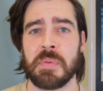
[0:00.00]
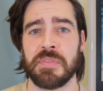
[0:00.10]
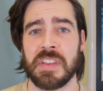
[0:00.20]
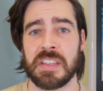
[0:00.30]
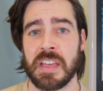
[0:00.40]
of
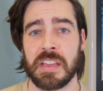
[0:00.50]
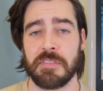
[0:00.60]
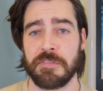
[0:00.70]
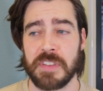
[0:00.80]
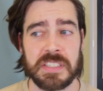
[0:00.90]
thing that
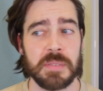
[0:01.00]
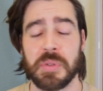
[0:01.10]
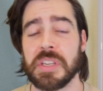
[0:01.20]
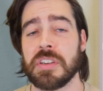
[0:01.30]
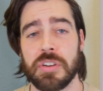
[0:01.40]

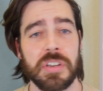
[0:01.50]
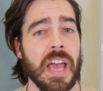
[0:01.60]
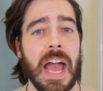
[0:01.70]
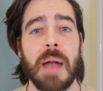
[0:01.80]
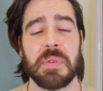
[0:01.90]
feasibly could
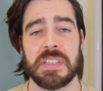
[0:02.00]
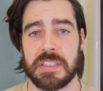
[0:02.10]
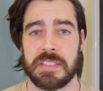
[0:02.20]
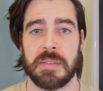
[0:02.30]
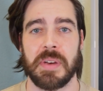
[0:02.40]
happen to
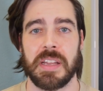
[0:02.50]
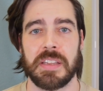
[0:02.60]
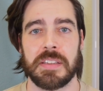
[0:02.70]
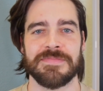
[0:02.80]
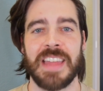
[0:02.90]

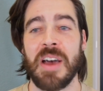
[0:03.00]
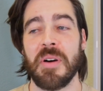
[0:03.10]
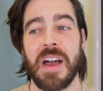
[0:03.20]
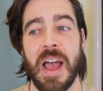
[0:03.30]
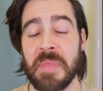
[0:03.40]
somebody. Now,
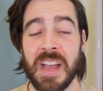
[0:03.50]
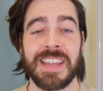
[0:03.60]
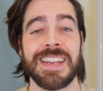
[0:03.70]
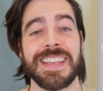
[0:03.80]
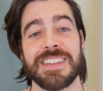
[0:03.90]
I'm not
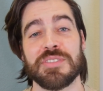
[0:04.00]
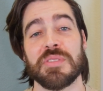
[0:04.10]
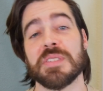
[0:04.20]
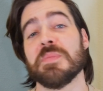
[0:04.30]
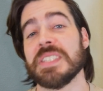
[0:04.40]
going to get into
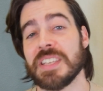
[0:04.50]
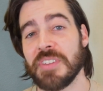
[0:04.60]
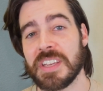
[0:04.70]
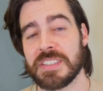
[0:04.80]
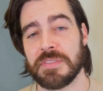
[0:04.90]
the
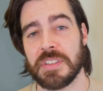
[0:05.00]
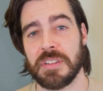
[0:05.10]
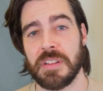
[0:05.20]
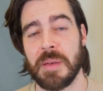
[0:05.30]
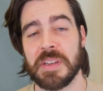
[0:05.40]
specifics of the
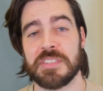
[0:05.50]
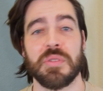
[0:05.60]
dilemma to